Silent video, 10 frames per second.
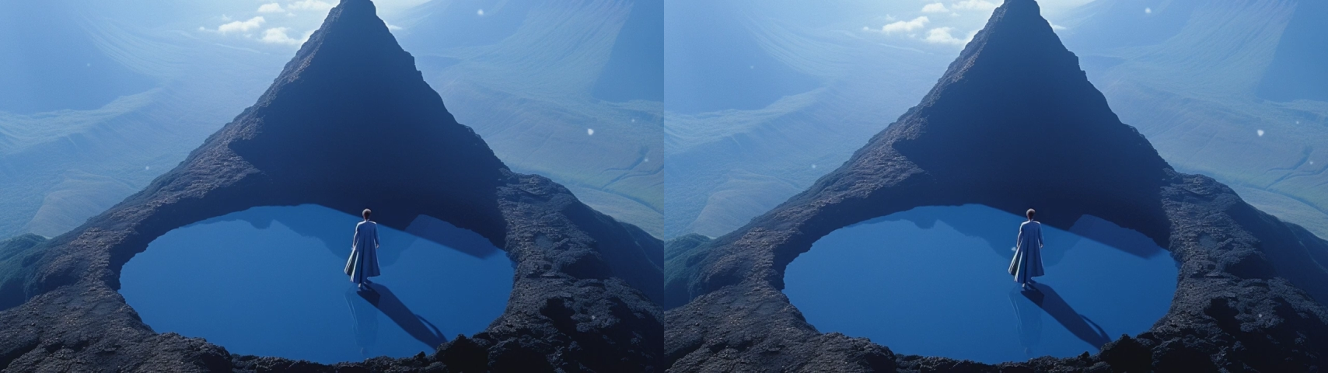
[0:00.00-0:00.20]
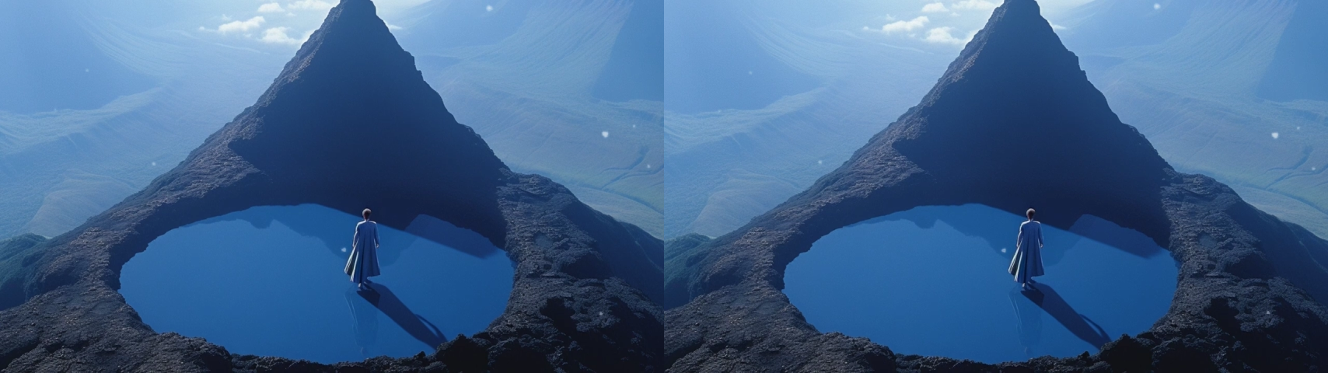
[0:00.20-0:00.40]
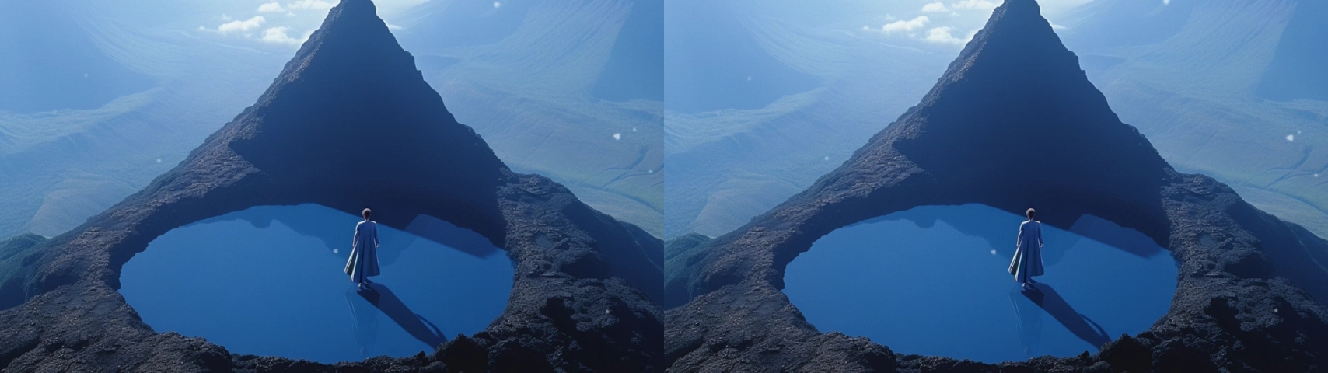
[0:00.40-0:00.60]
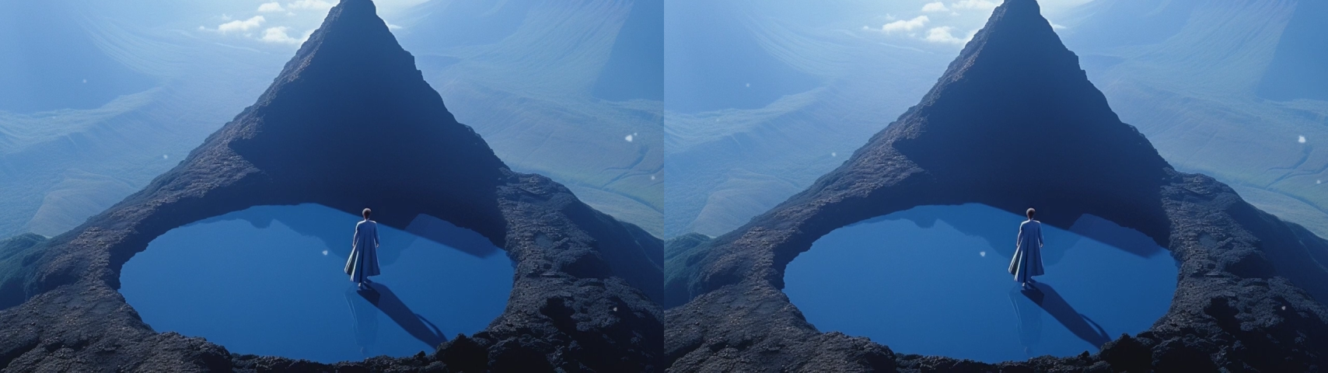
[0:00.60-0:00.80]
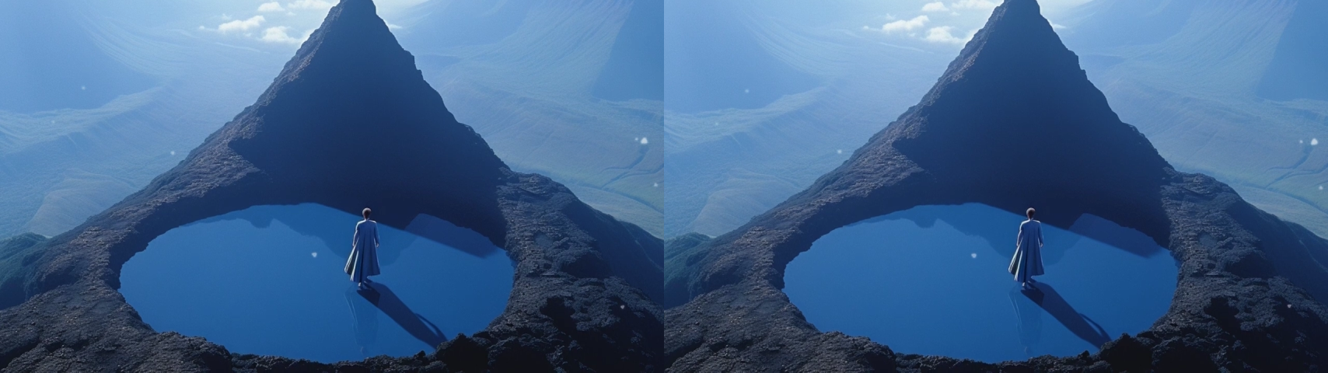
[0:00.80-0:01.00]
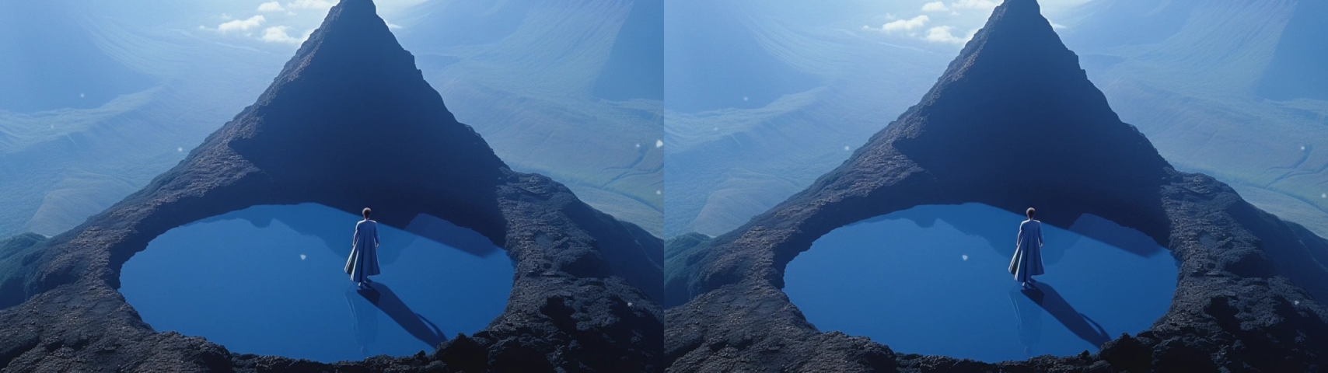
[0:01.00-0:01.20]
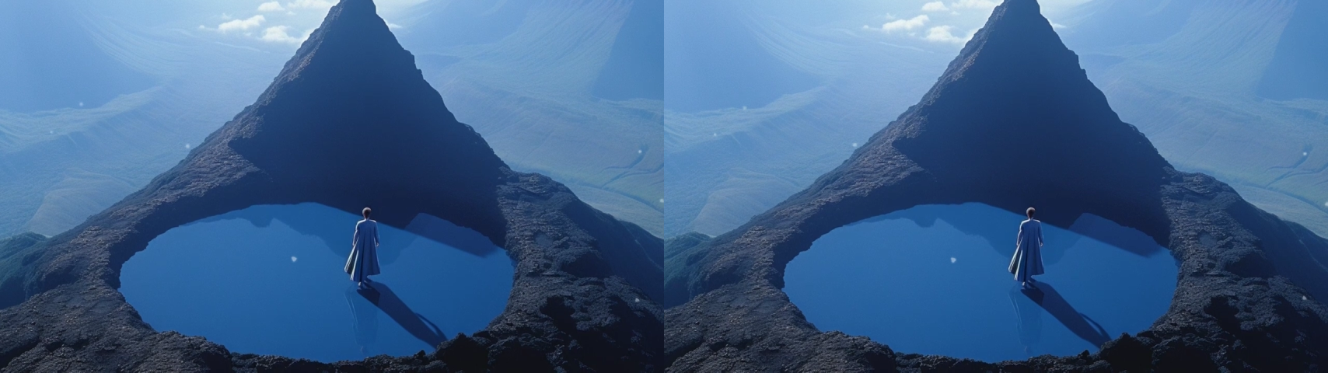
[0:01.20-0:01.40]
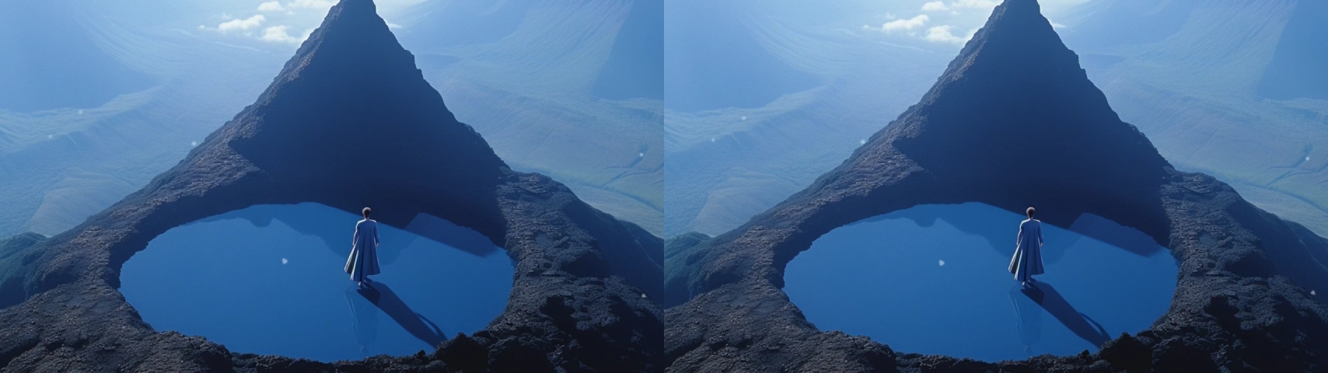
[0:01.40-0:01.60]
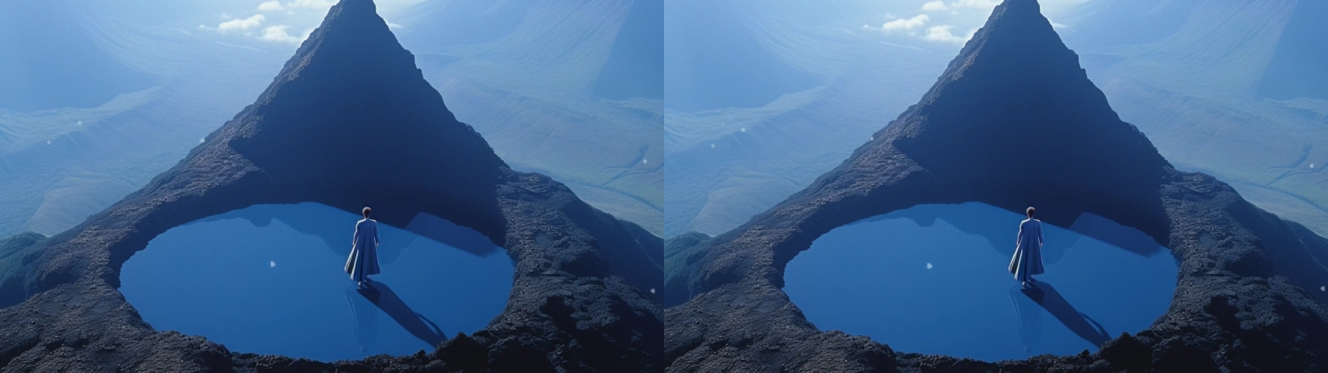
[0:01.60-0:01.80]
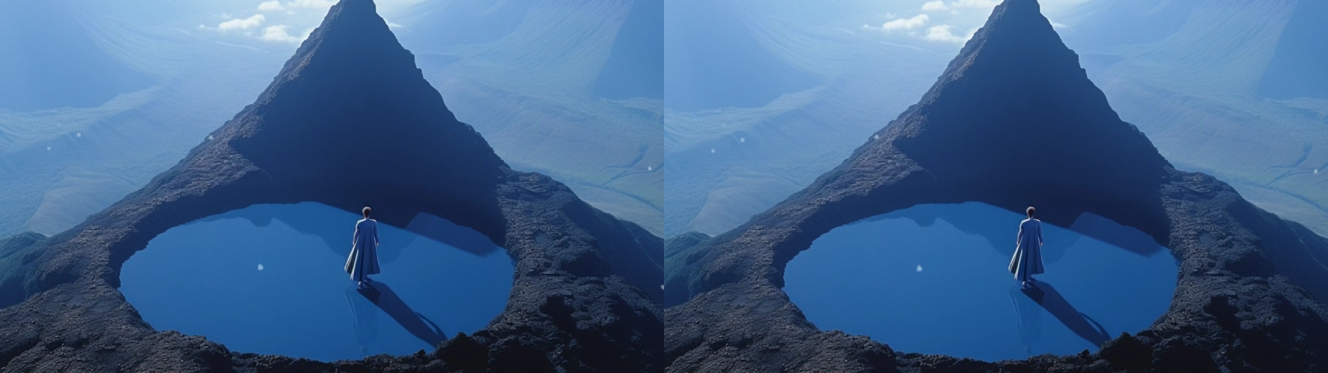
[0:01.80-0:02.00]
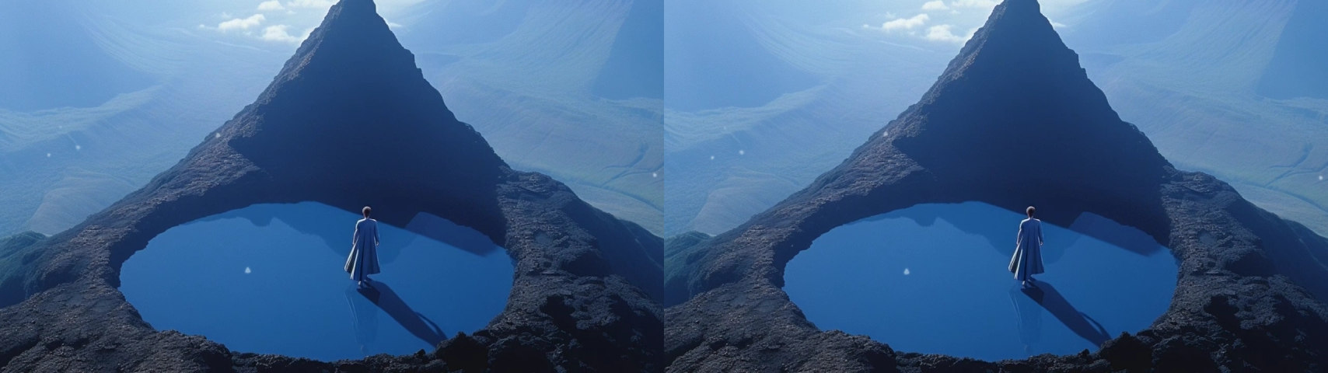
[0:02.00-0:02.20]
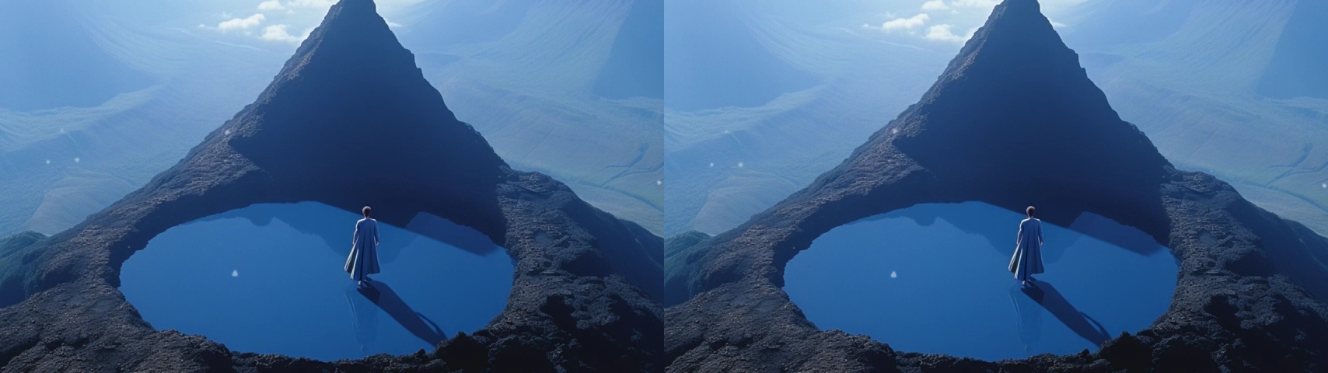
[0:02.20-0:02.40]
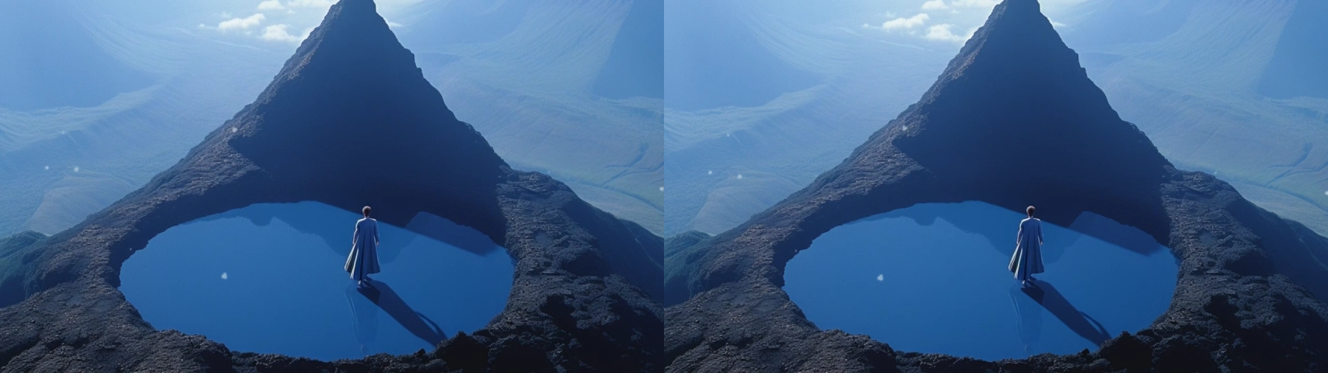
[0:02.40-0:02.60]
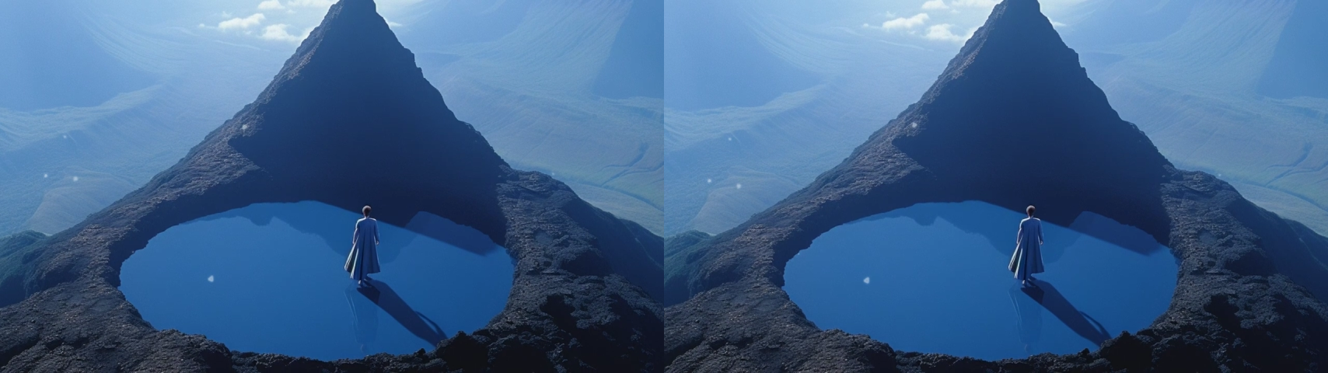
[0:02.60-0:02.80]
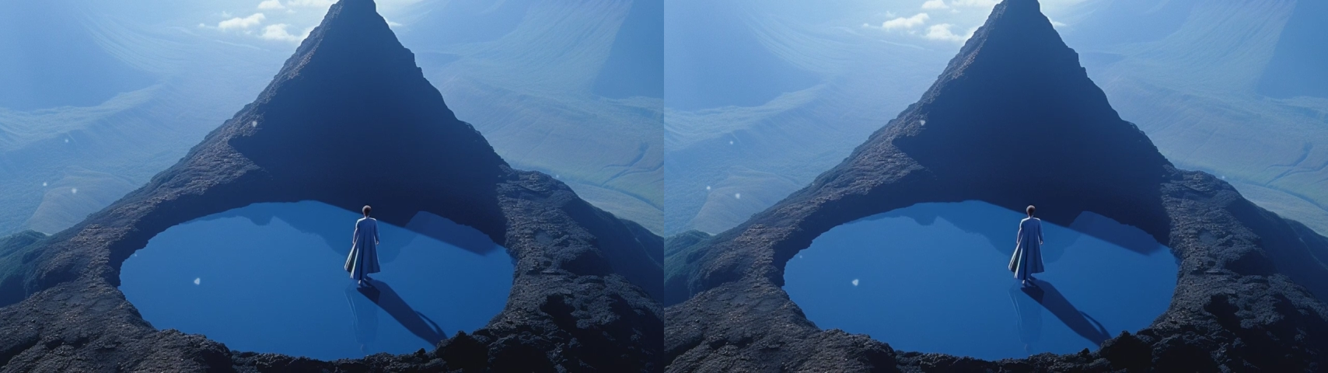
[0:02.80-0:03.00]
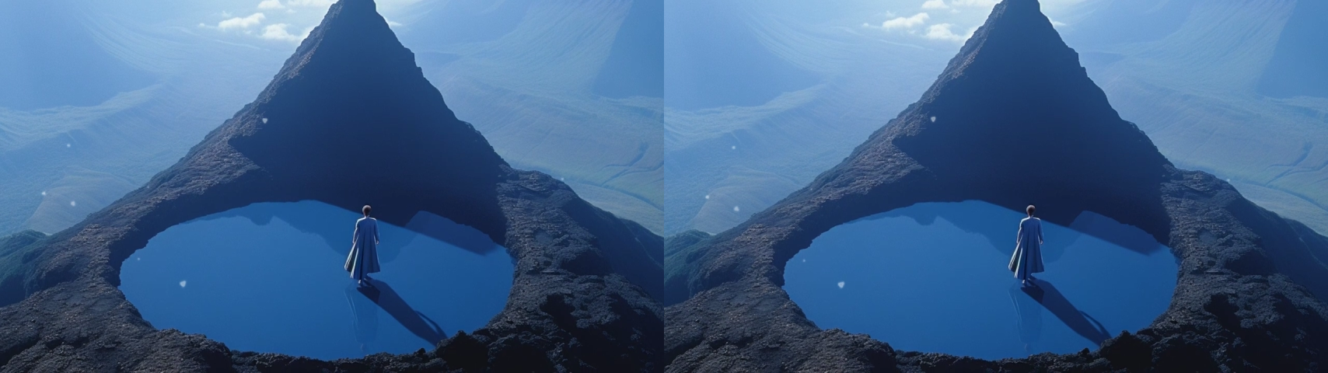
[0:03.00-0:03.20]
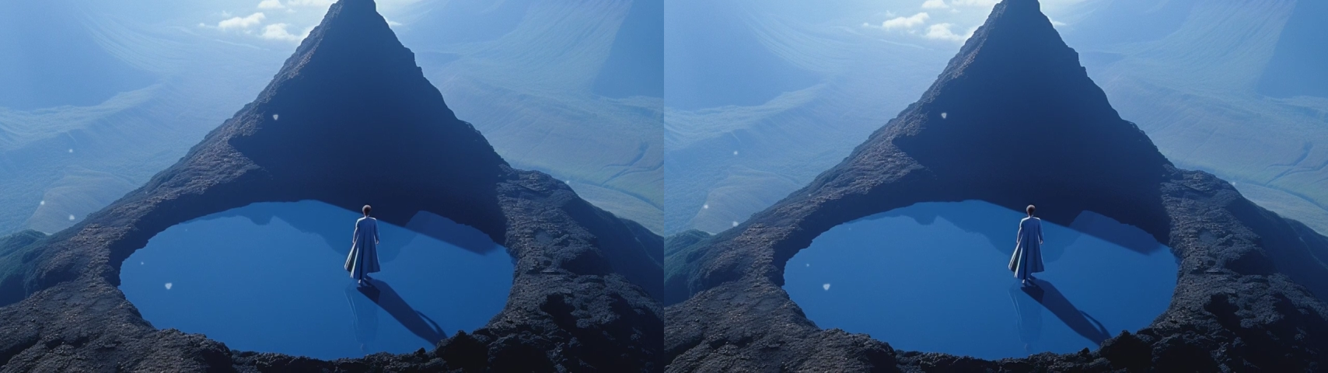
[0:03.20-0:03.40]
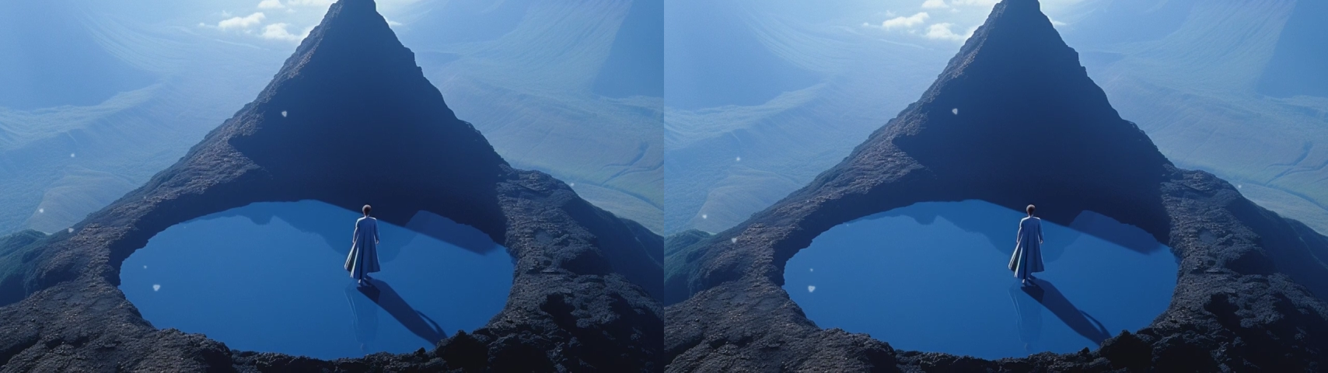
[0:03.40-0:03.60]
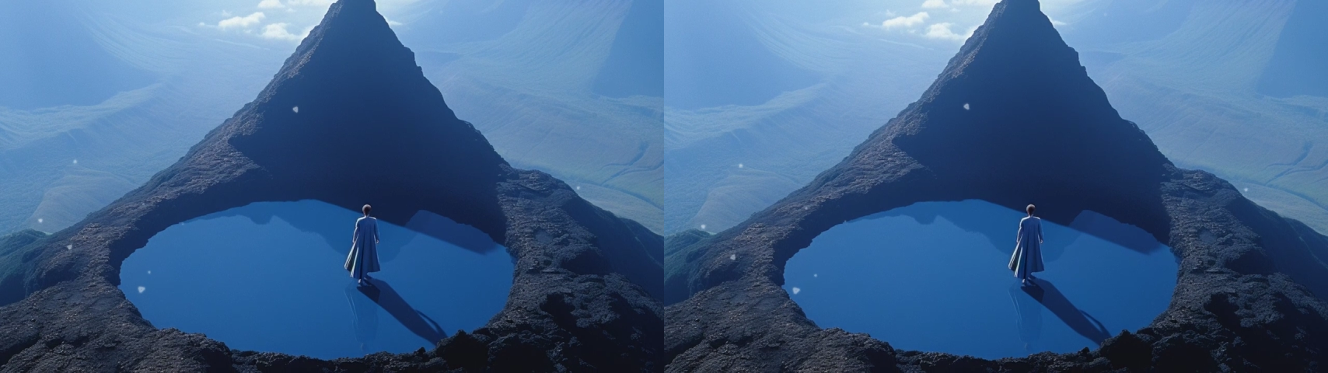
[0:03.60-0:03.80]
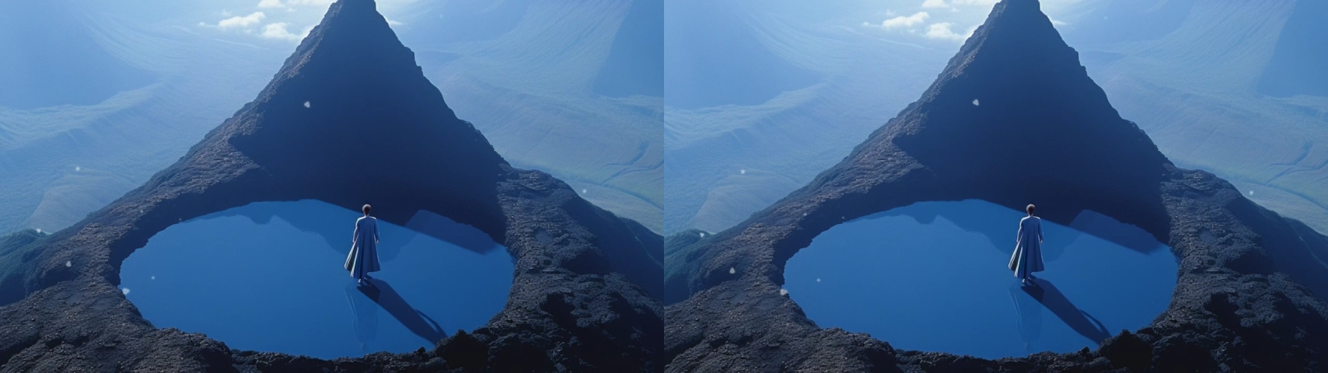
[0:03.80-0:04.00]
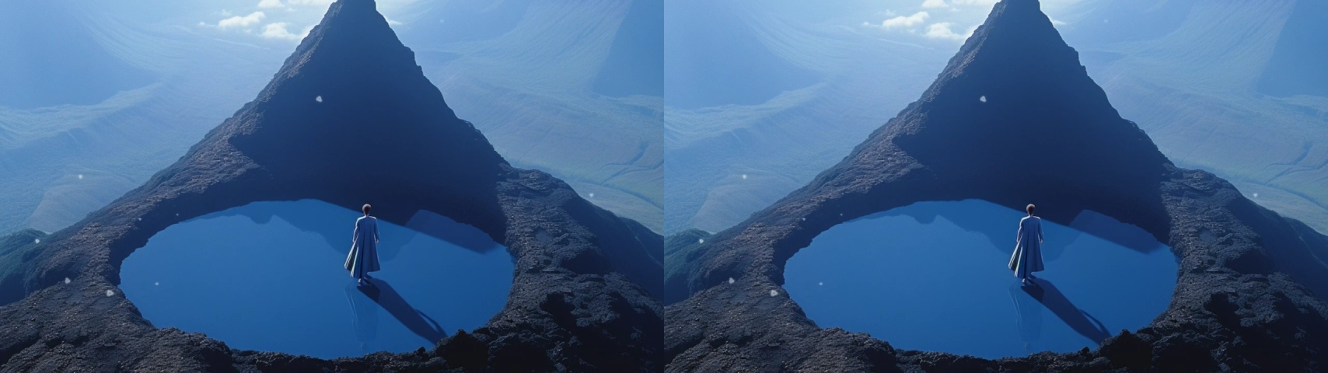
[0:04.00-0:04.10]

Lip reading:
(no speaker visible)